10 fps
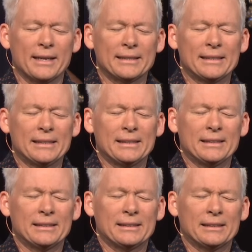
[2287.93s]

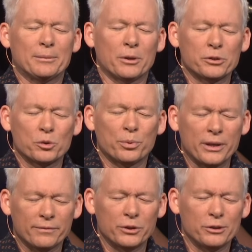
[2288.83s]
And I'm also
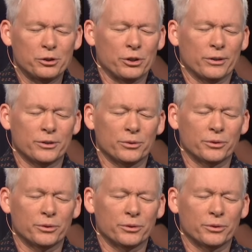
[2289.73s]
praying for your church,